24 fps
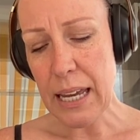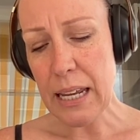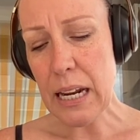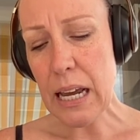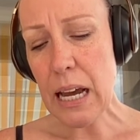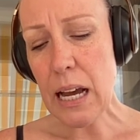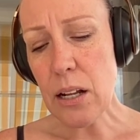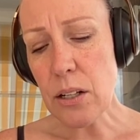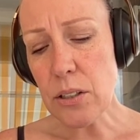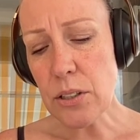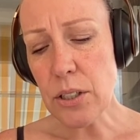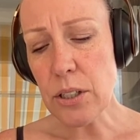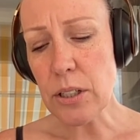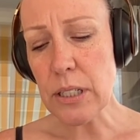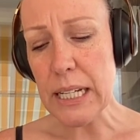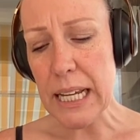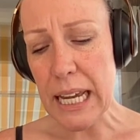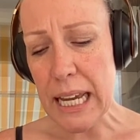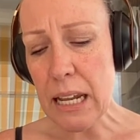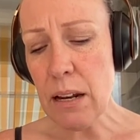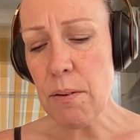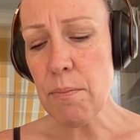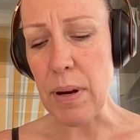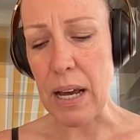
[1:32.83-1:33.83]
I had held her
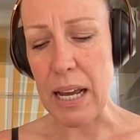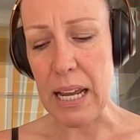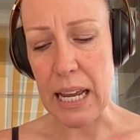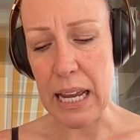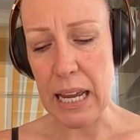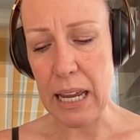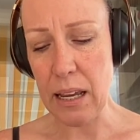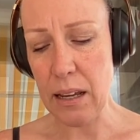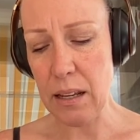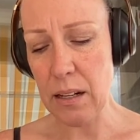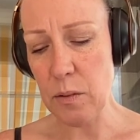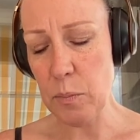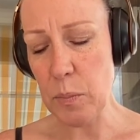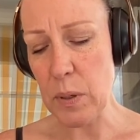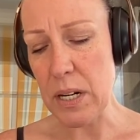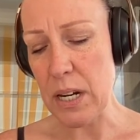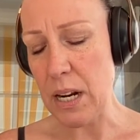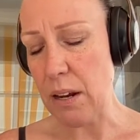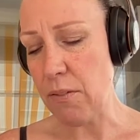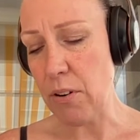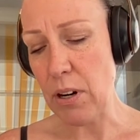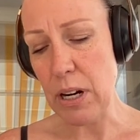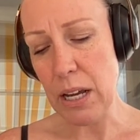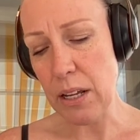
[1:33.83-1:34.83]
in my hand,
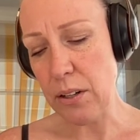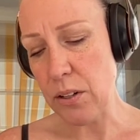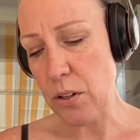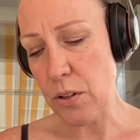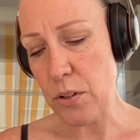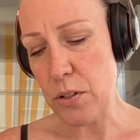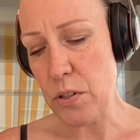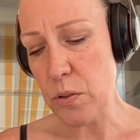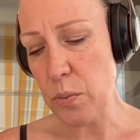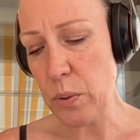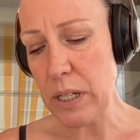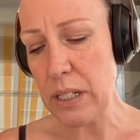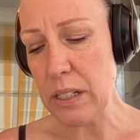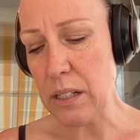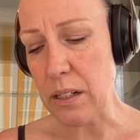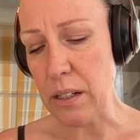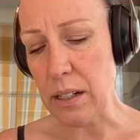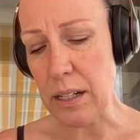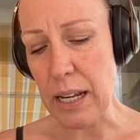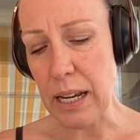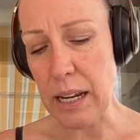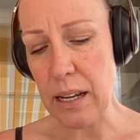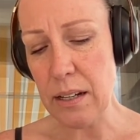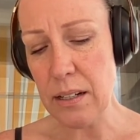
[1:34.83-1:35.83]
but never held her sweet
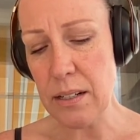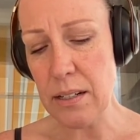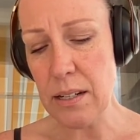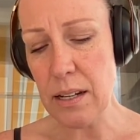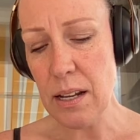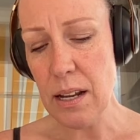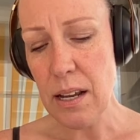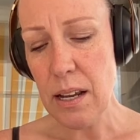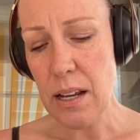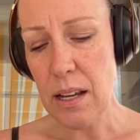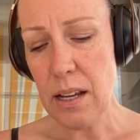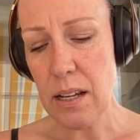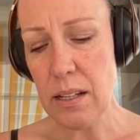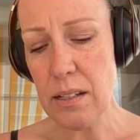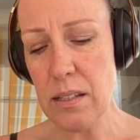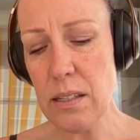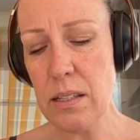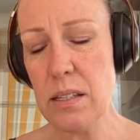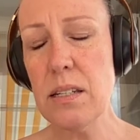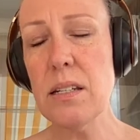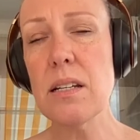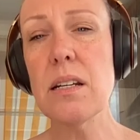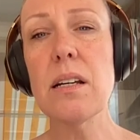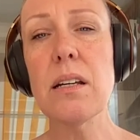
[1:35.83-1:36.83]
little hand,
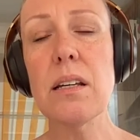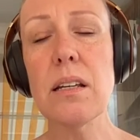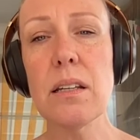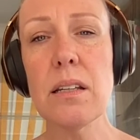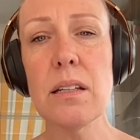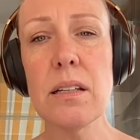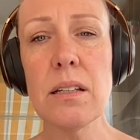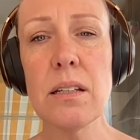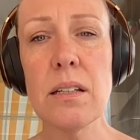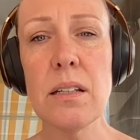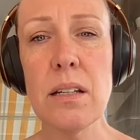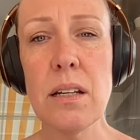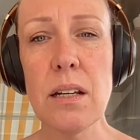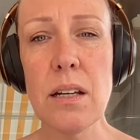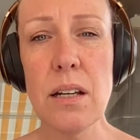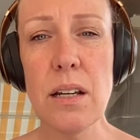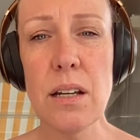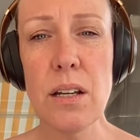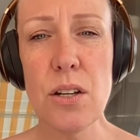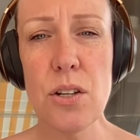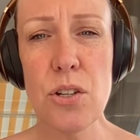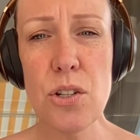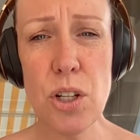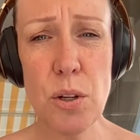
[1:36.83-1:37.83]
and still,
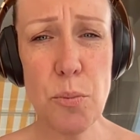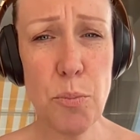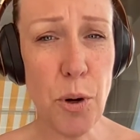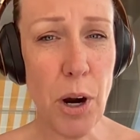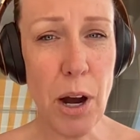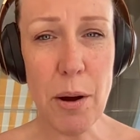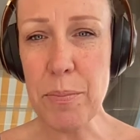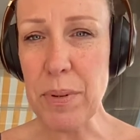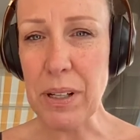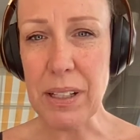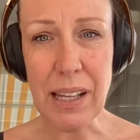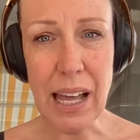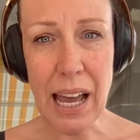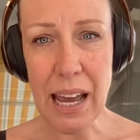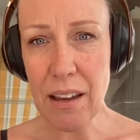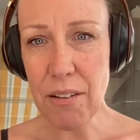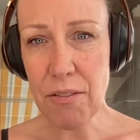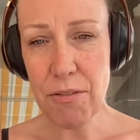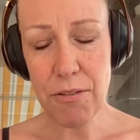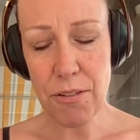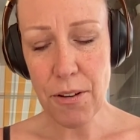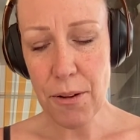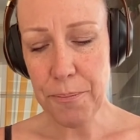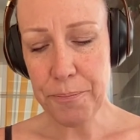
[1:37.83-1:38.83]
she brought me
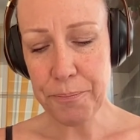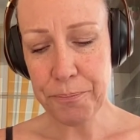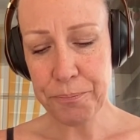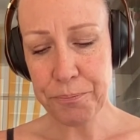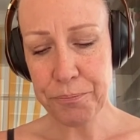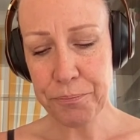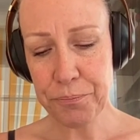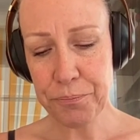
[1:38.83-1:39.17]
life.